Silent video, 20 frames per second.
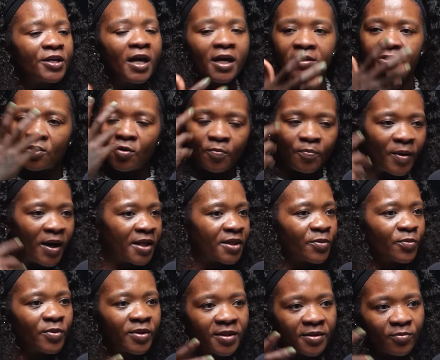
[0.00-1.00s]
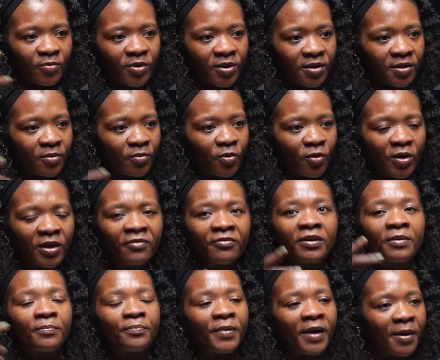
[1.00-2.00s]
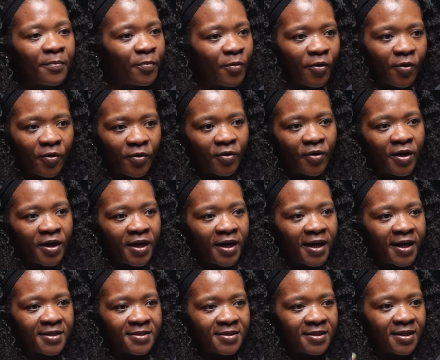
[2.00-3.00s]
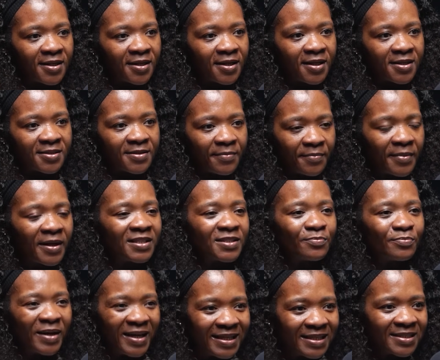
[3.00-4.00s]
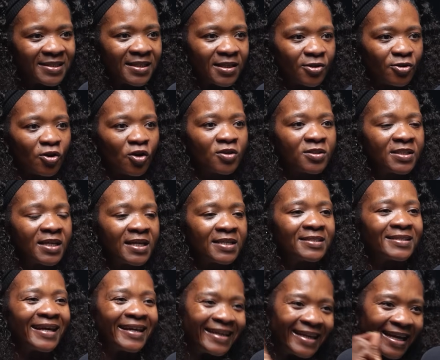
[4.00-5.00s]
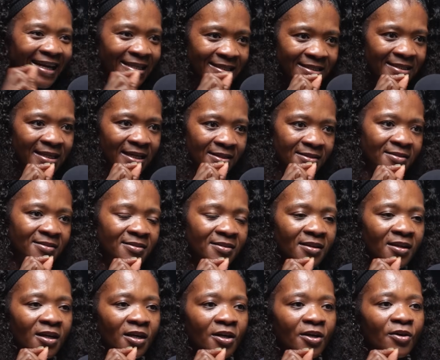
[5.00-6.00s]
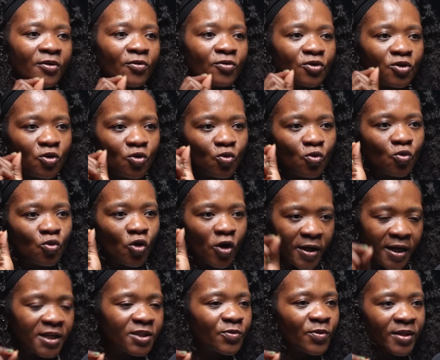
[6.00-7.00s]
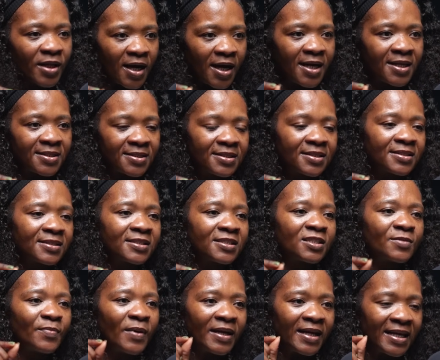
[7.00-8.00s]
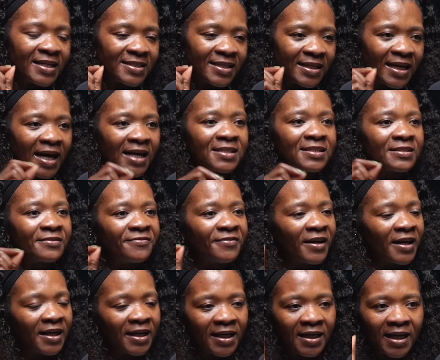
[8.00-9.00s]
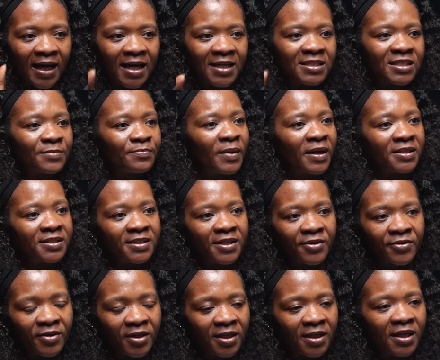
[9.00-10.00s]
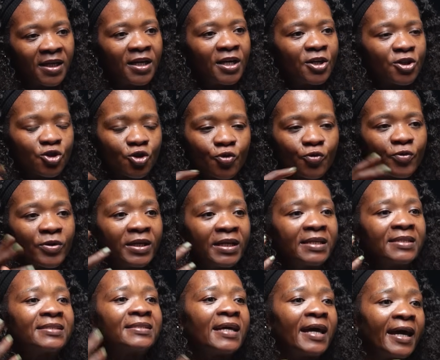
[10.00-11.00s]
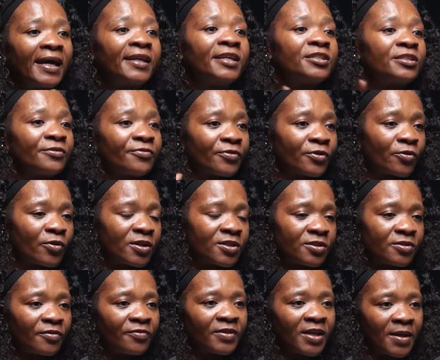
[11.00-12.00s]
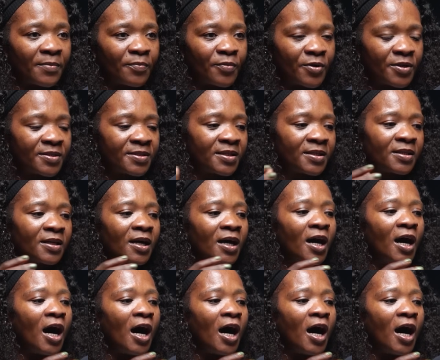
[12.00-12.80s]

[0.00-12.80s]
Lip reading: So bath with the, even pepper as medicine, not as an incense to connect with our ancestors, but as an antifungal, antibacterial, to release the energy frequency of that person.